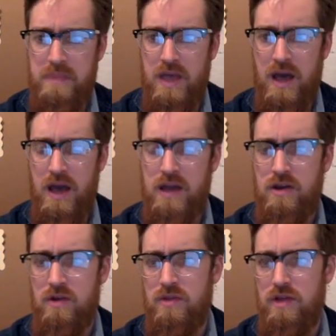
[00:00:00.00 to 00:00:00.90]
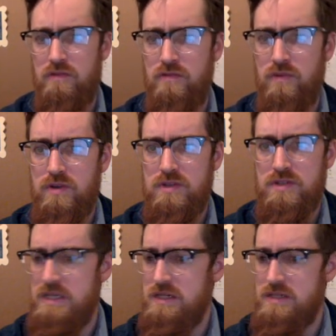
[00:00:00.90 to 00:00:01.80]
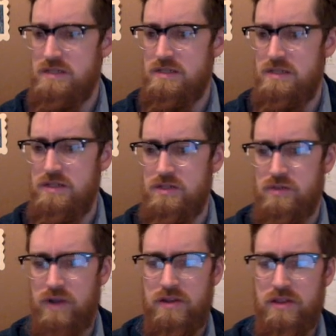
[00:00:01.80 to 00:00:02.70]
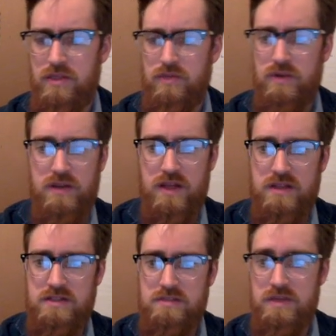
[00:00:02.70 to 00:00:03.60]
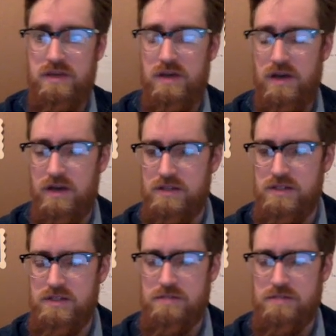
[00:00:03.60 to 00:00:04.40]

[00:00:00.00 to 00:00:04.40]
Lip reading: I know that 4/6 is greater than 3/10 because